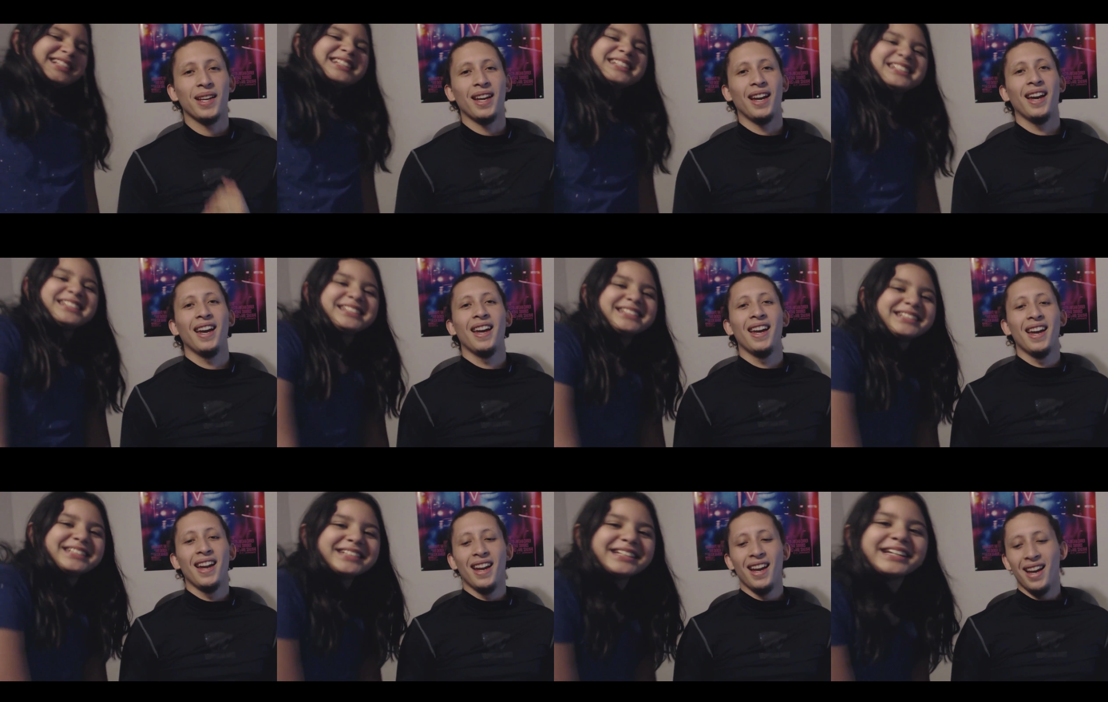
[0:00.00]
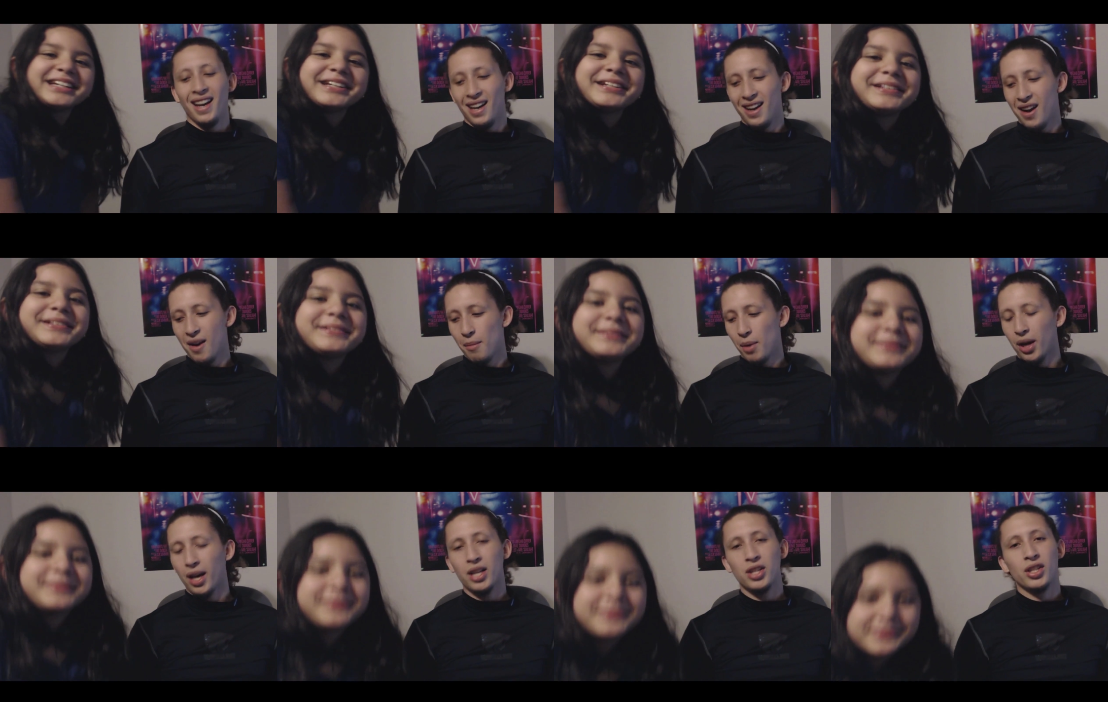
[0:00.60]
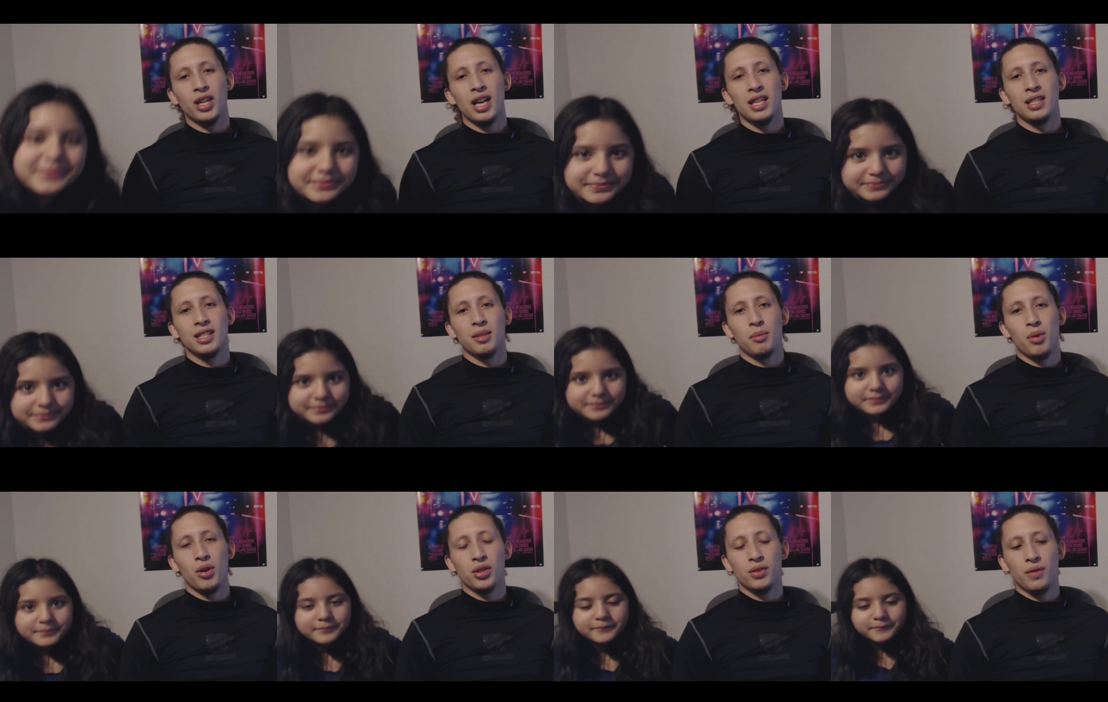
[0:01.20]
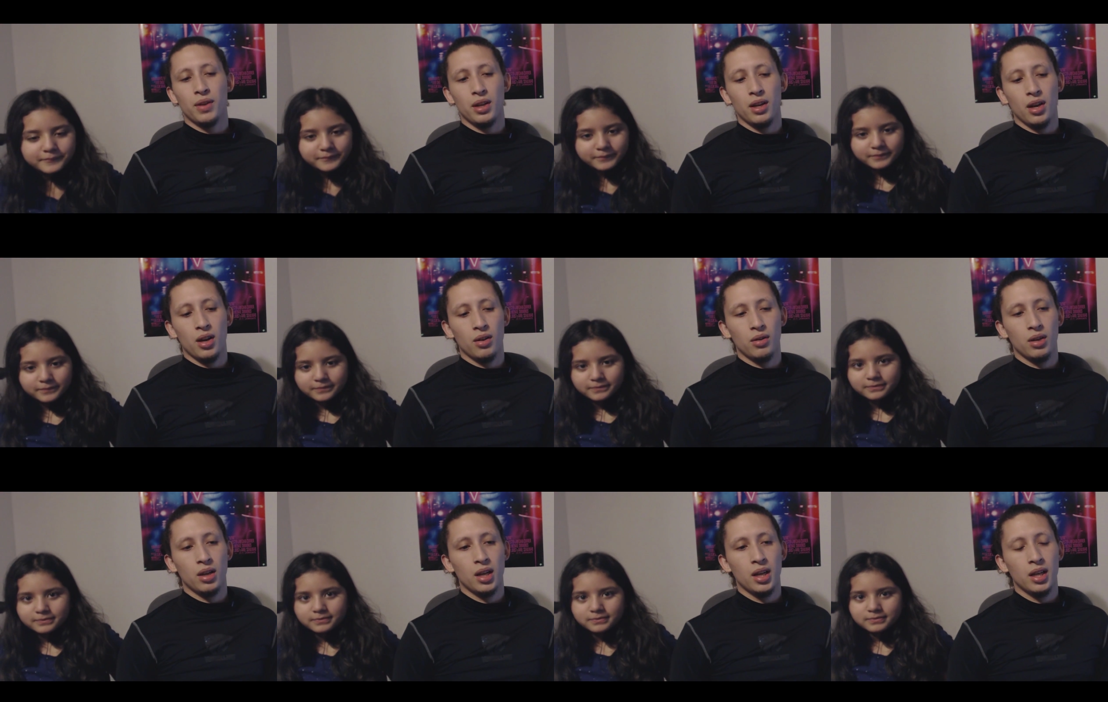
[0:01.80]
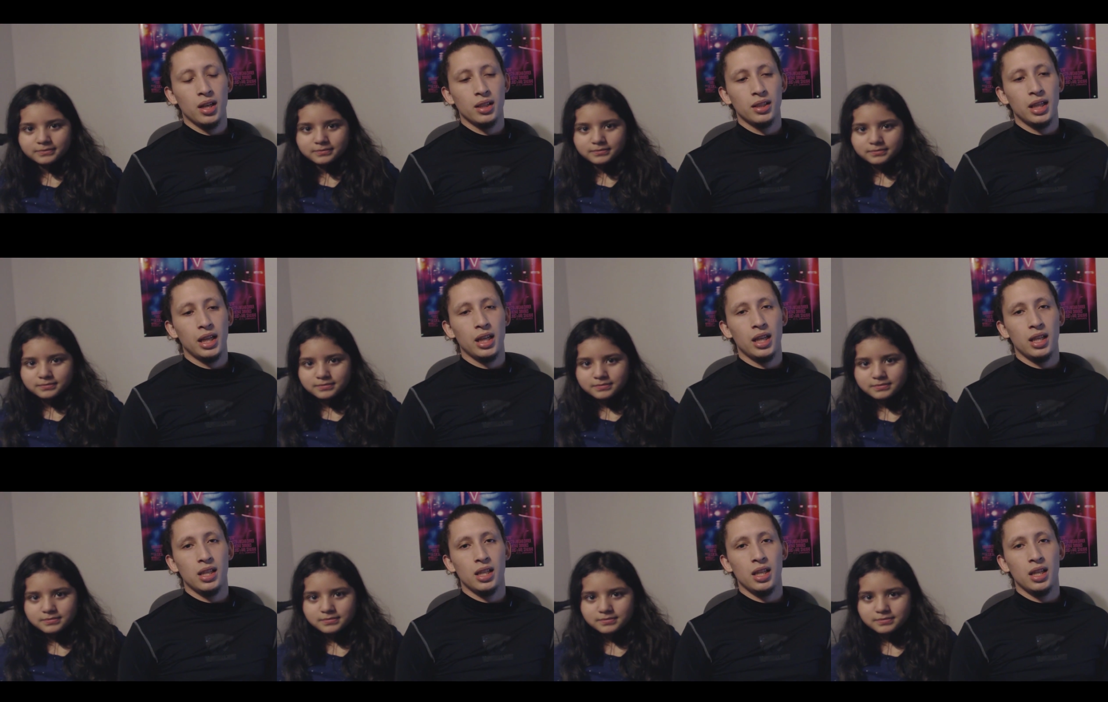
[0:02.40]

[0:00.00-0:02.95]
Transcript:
Speaker 1: But yeah, I'll catch you guys in tomorrow's video. Take it